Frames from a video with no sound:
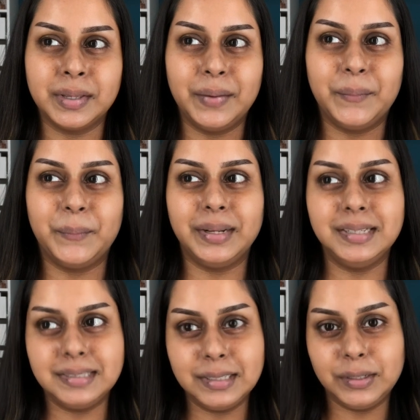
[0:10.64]
when
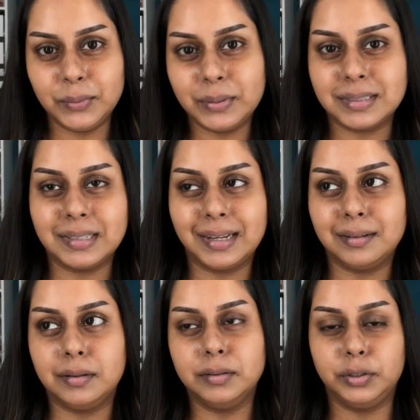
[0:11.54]
I say new, it's like
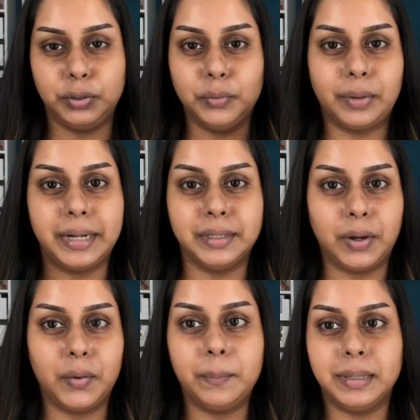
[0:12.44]
not new right
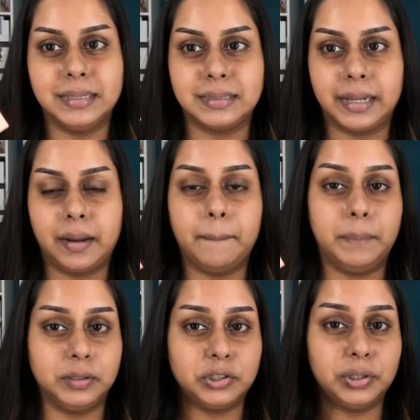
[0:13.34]
now, but it's like a
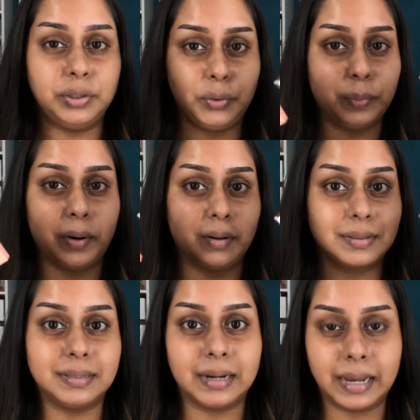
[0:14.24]
bunch of new
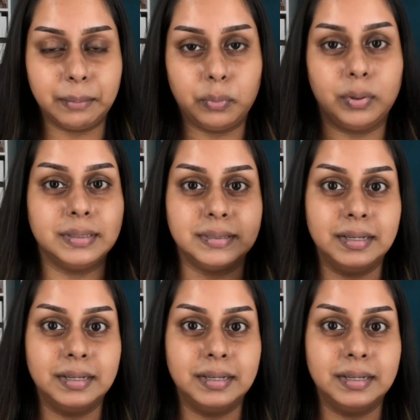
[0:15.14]
products that I bought